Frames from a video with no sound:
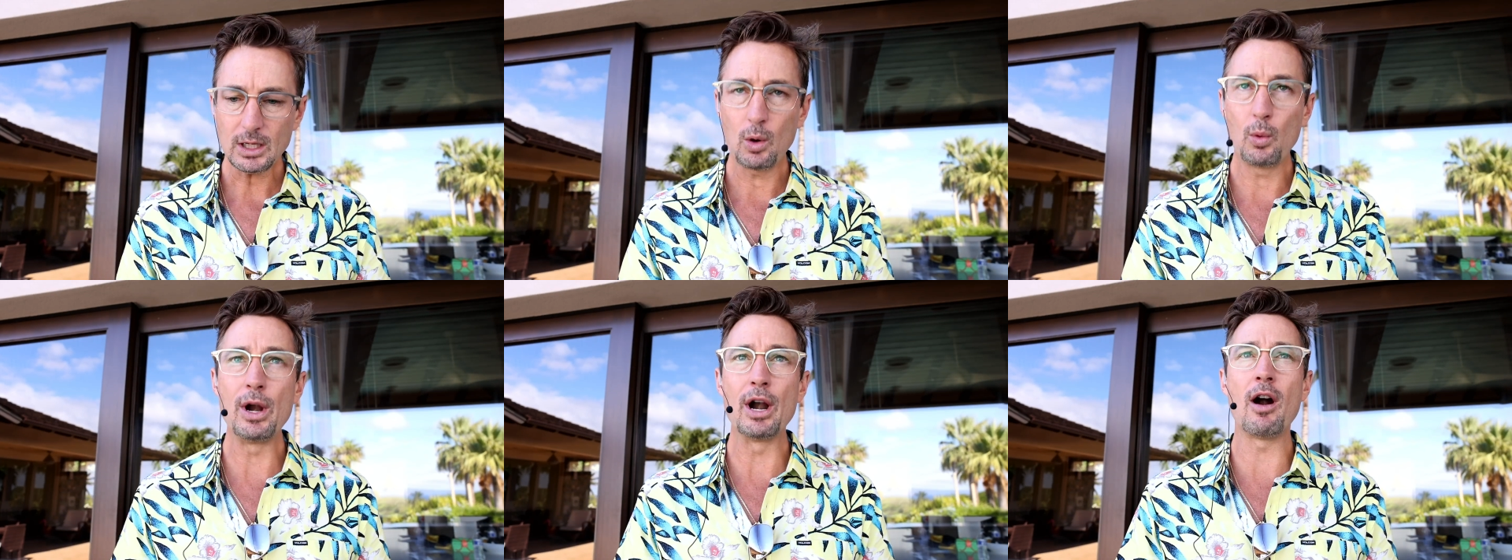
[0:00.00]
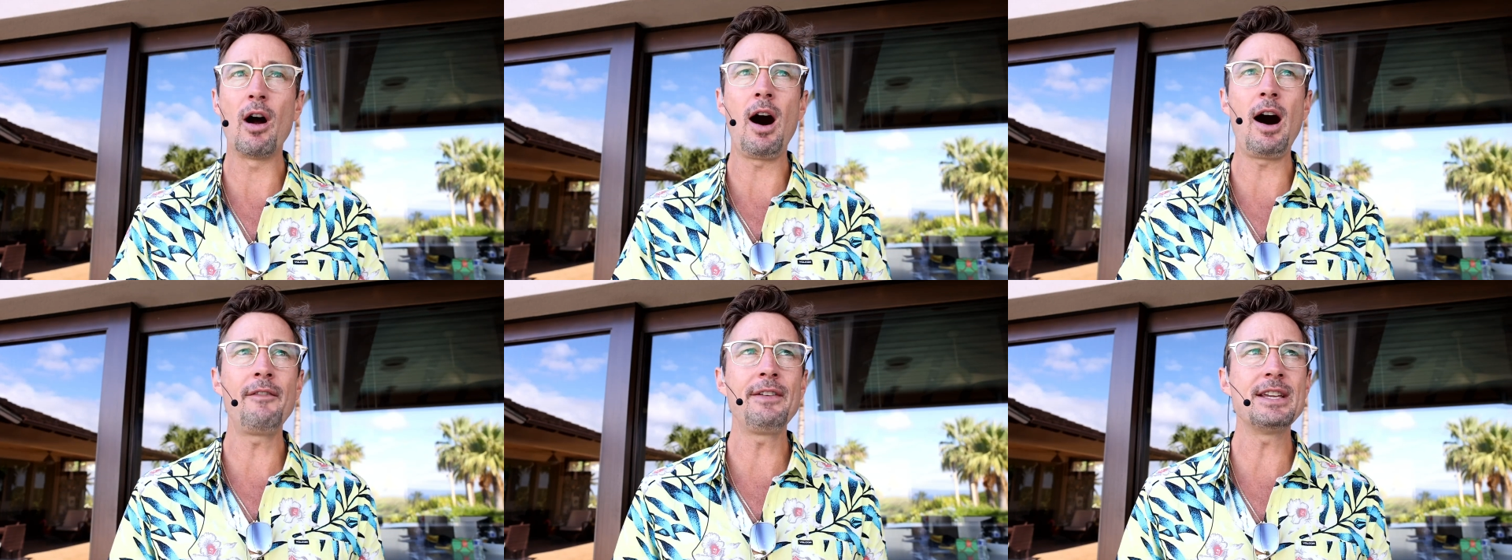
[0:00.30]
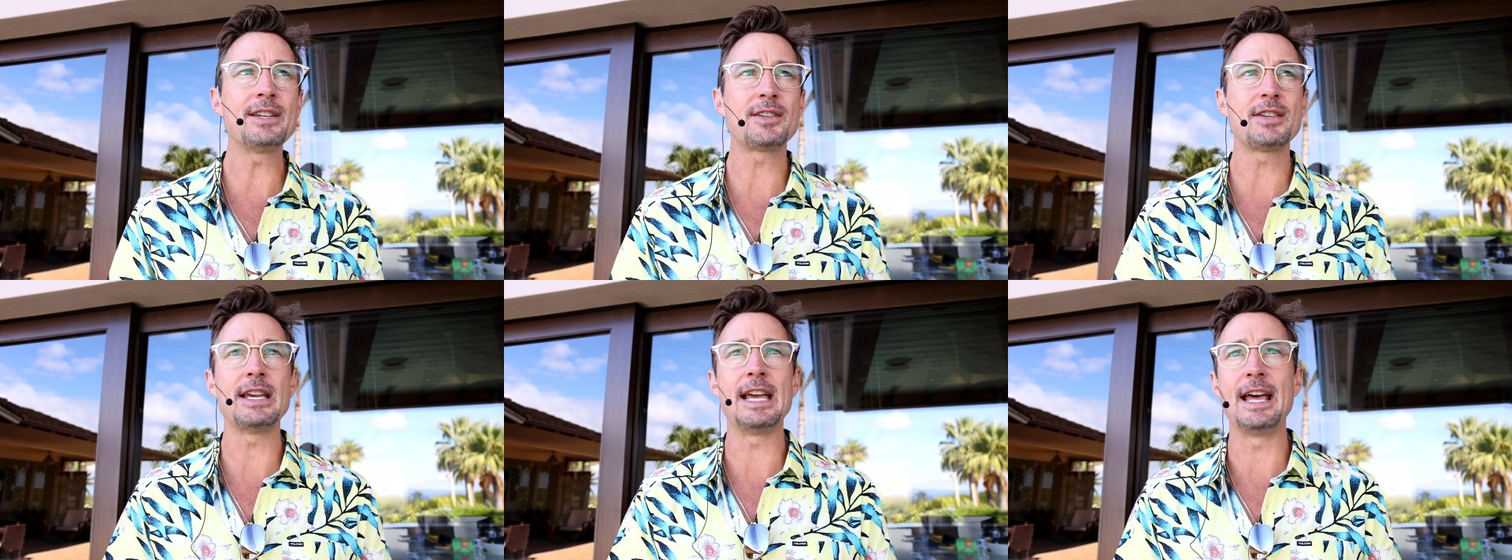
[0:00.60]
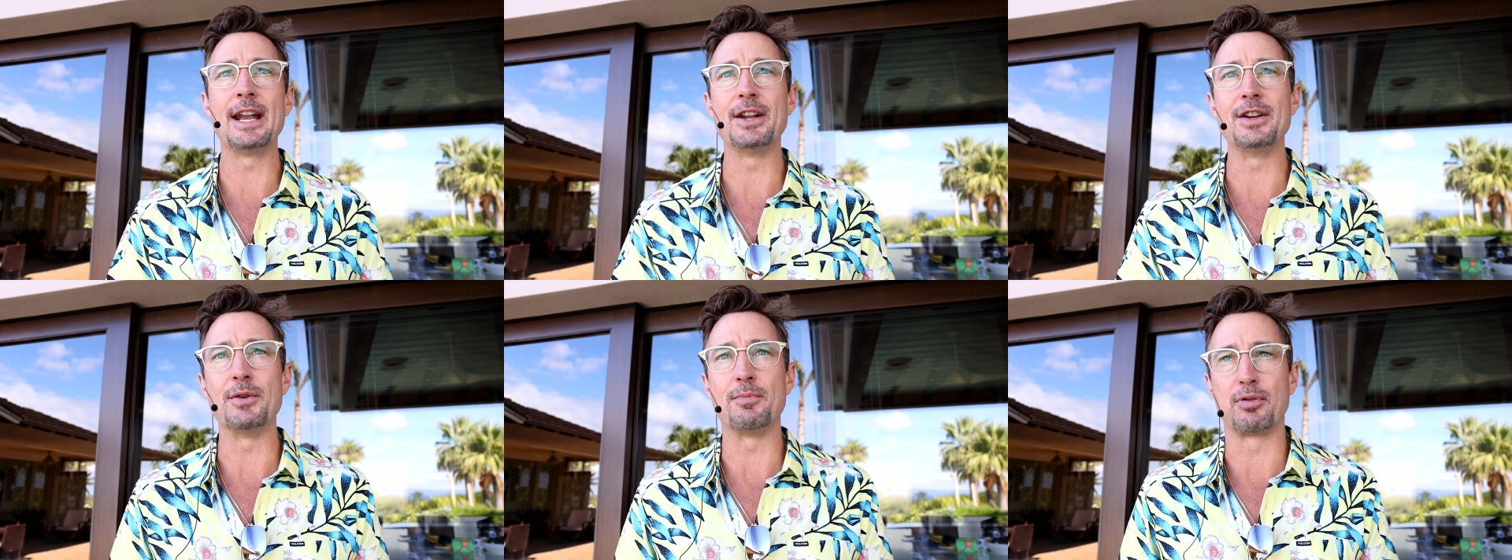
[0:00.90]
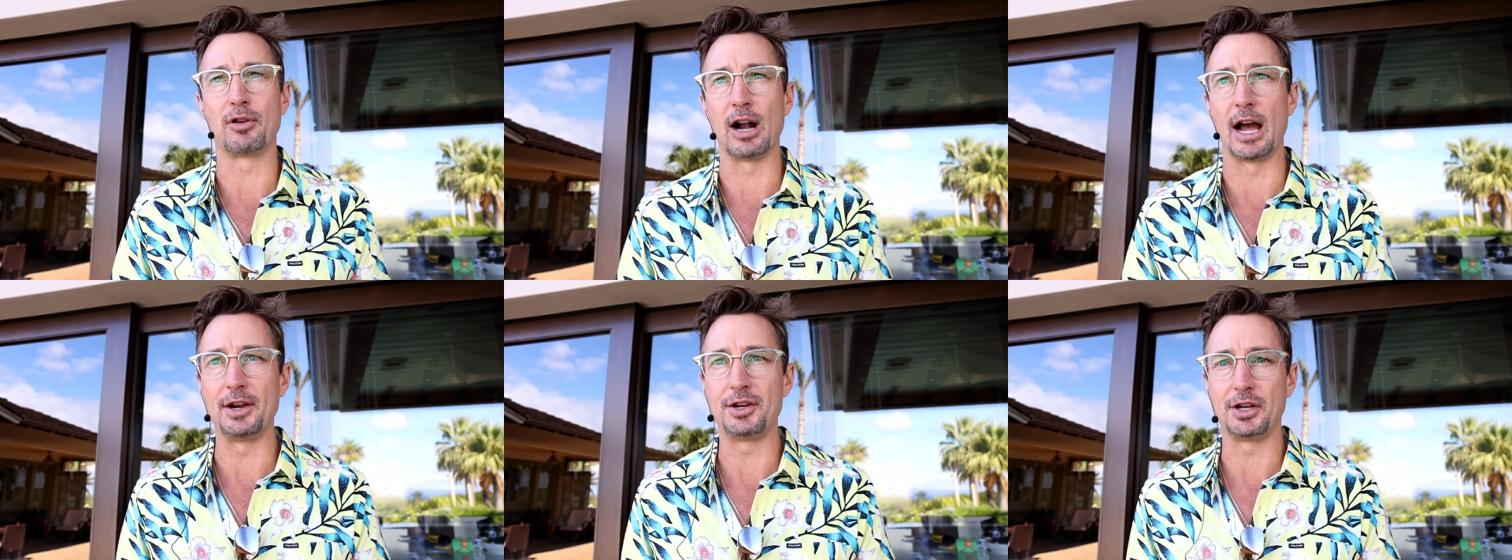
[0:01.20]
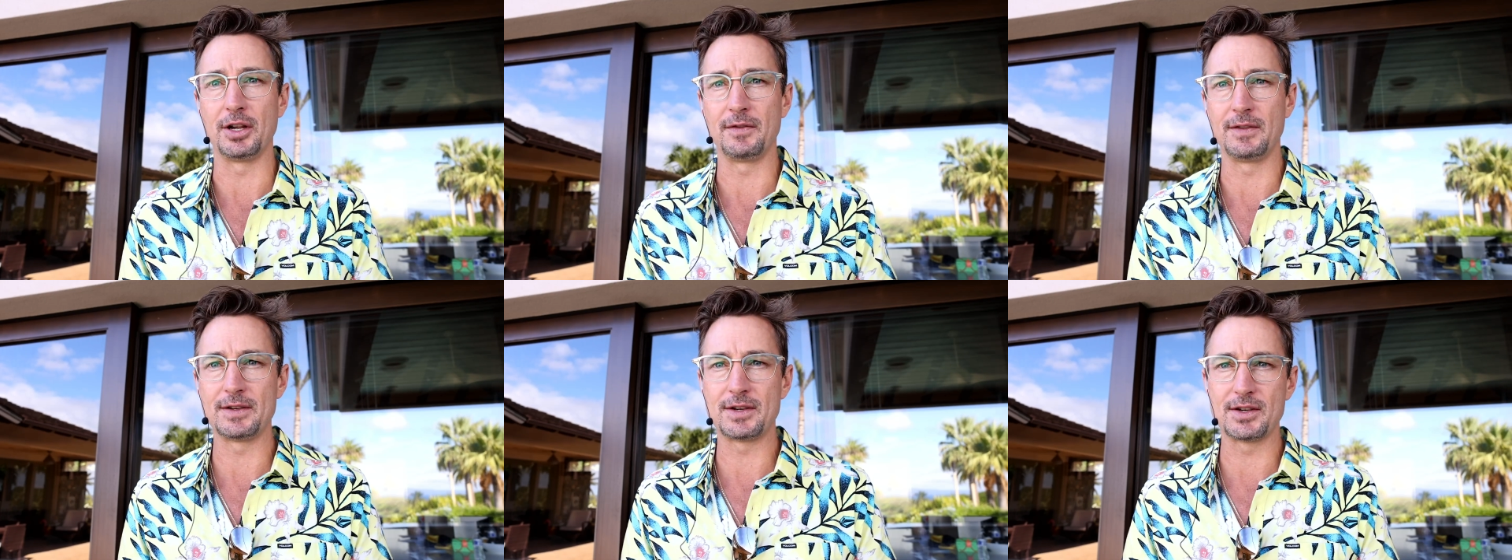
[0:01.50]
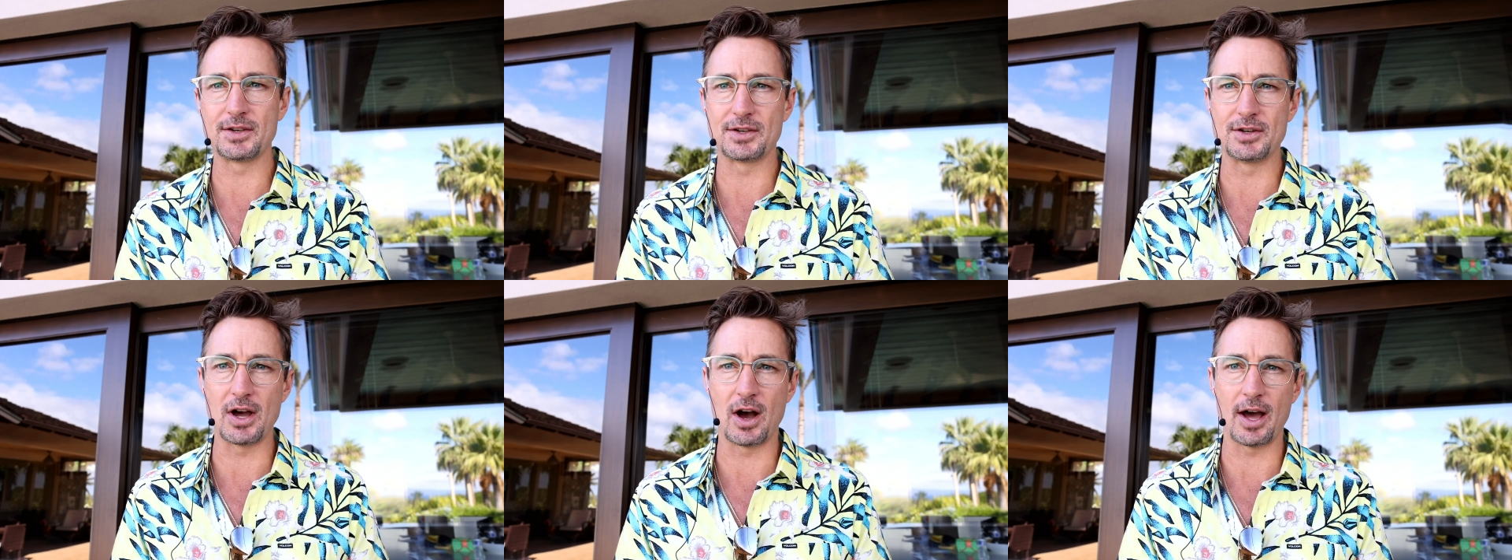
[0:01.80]
we are obviously in a depression. This
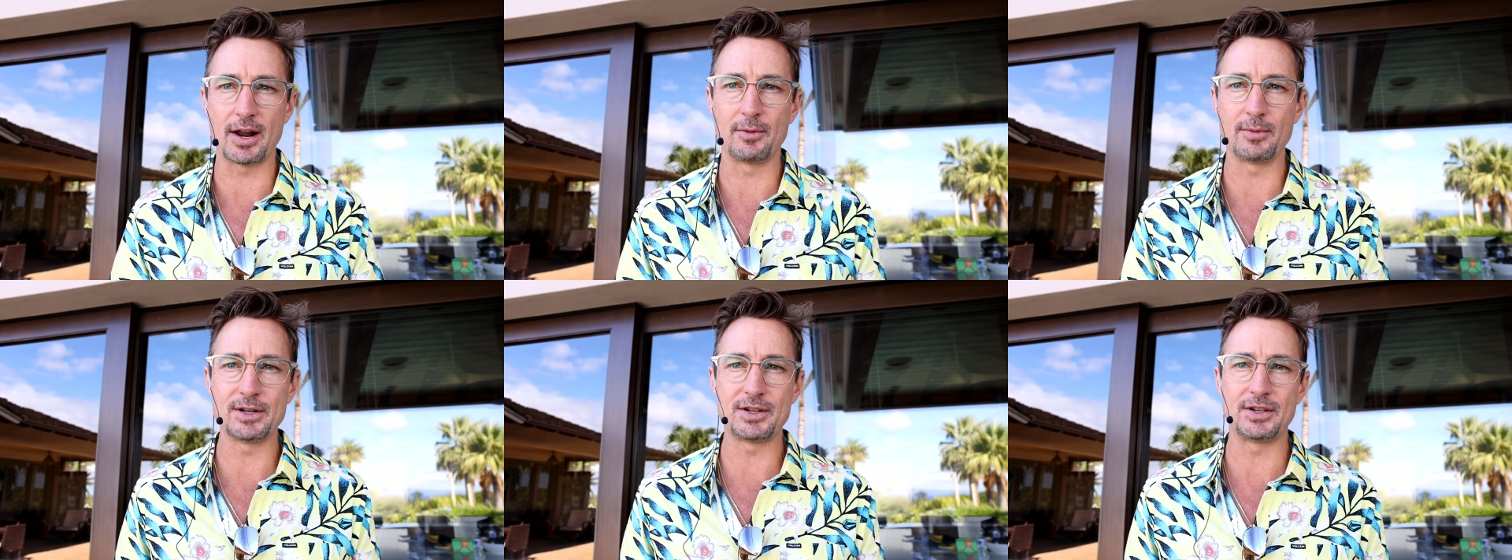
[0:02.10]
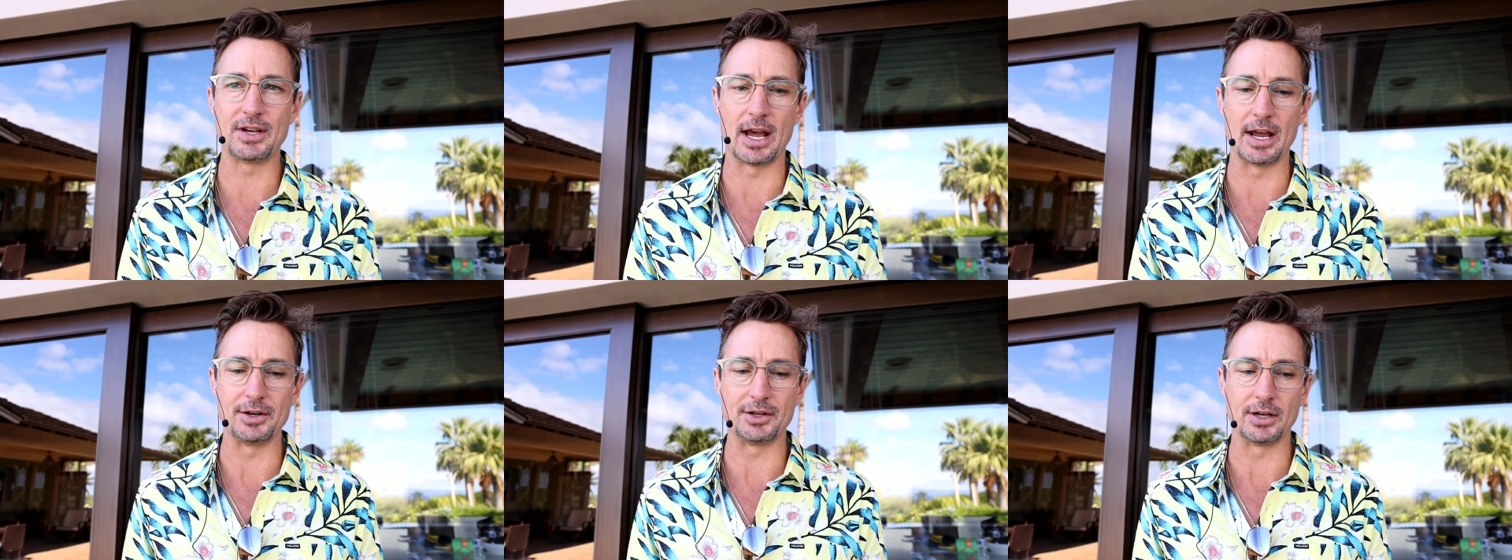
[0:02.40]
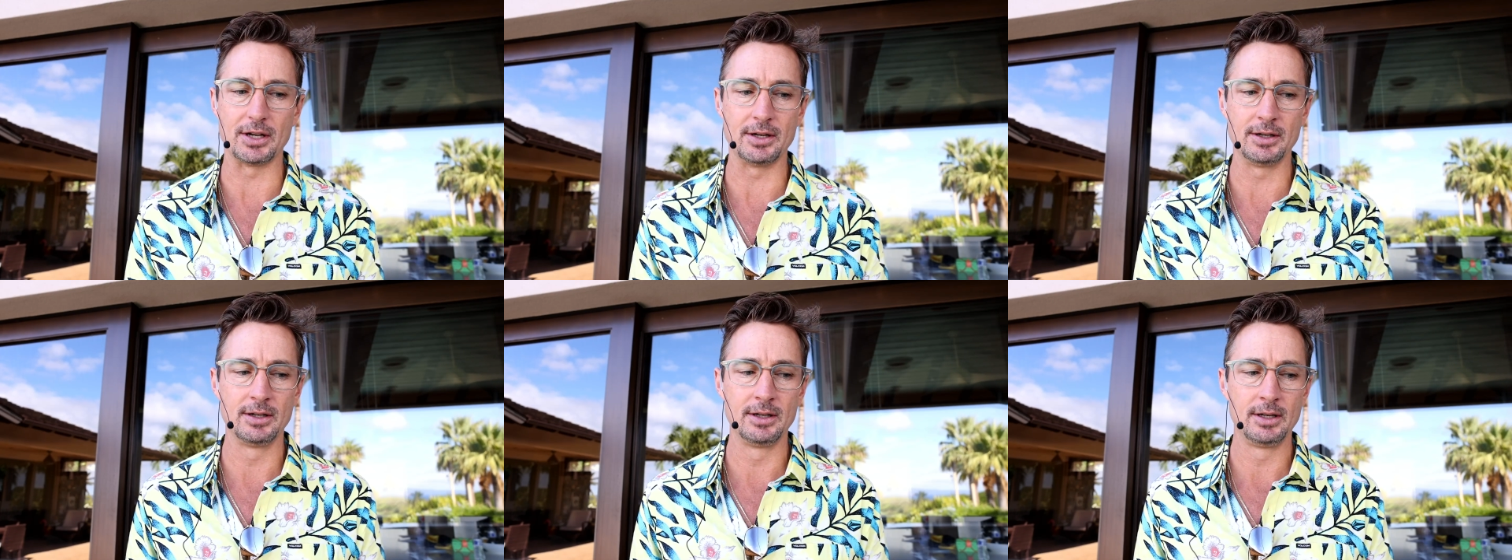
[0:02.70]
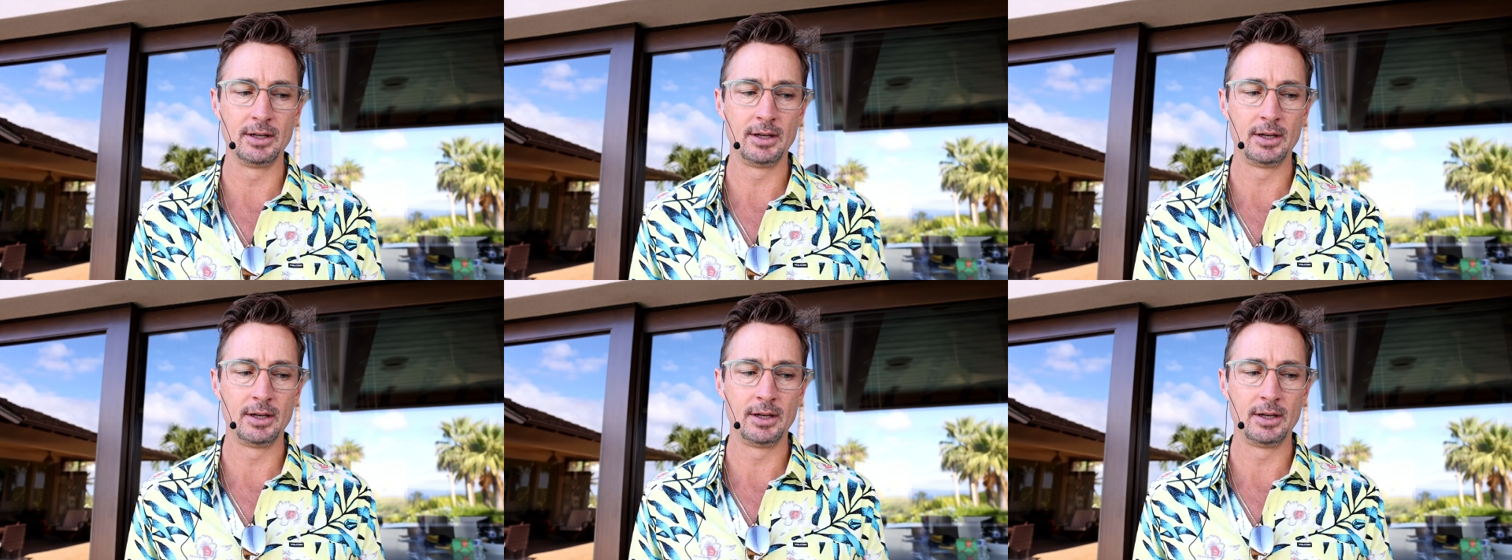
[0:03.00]
is not a recession.